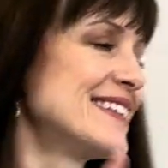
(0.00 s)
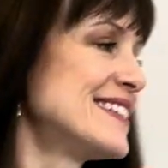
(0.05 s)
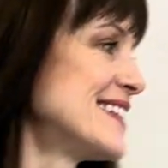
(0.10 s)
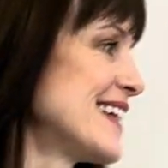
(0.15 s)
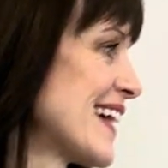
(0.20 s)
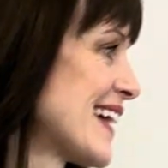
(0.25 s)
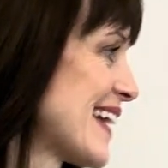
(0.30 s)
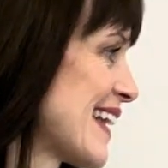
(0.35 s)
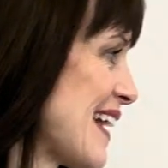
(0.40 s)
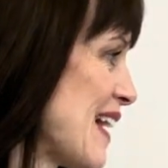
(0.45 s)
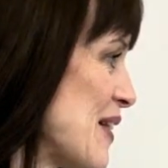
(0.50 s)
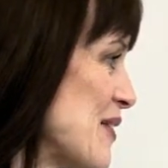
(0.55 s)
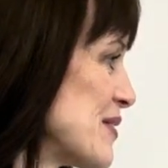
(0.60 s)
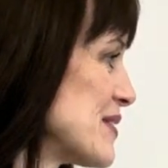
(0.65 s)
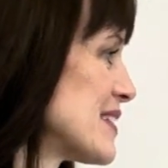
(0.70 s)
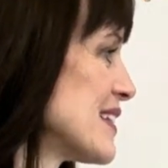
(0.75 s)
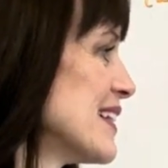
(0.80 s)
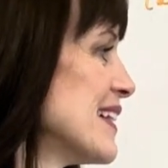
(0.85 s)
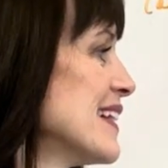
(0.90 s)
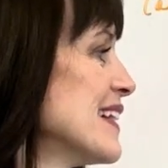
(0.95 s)
Check it
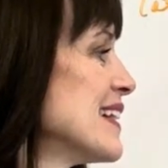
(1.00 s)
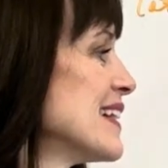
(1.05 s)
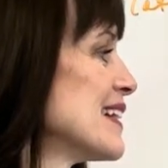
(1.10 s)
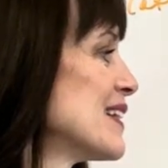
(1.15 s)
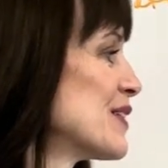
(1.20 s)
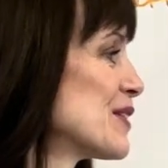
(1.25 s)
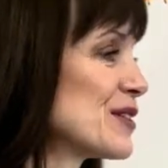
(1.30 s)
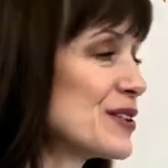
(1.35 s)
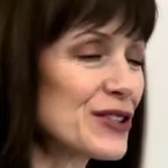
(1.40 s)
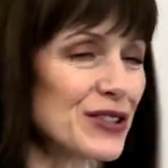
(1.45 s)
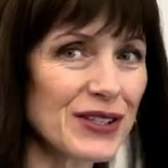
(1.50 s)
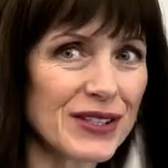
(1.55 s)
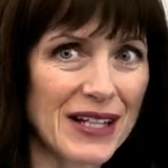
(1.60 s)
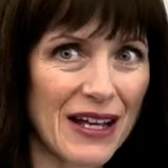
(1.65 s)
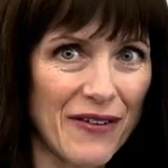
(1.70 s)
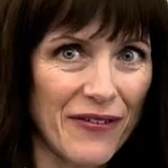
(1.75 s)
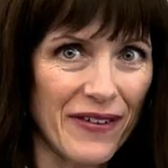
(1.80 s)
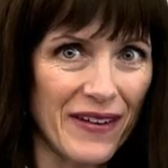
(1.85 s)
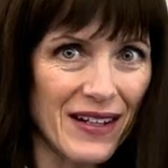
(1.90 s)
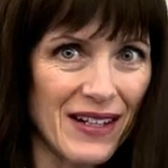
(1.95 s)
out. Here's your
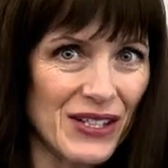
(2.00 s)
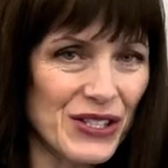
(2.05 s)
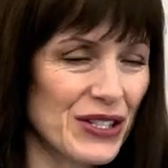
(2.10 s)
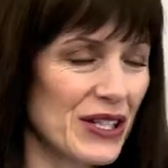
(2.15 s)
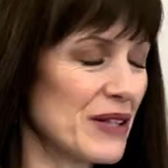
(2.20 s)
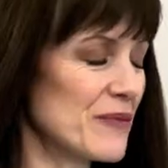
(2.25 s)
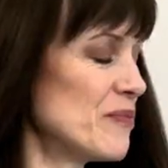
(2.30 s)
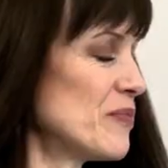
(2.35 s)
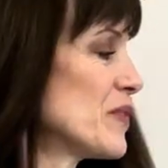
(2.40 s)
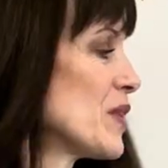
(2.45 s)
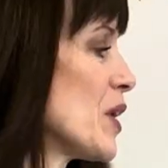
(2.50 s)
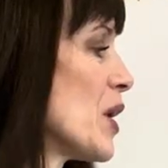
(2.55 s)
definition.